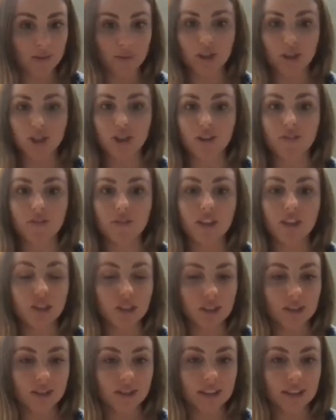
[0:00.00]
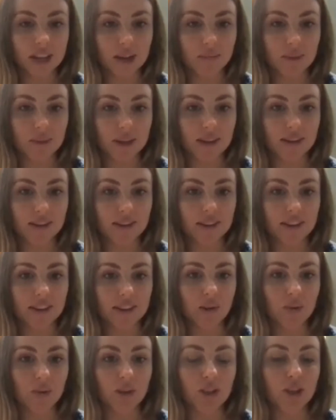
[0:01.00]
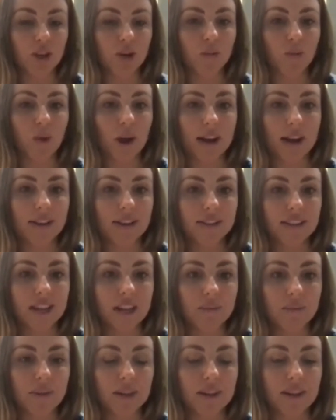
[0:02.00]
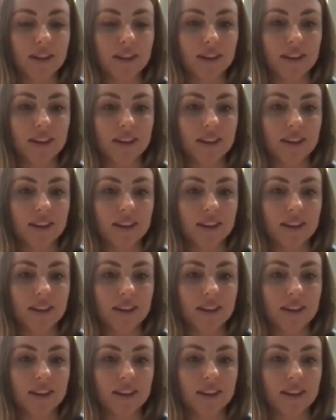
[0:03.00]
What's your vision statement? What's your why statement?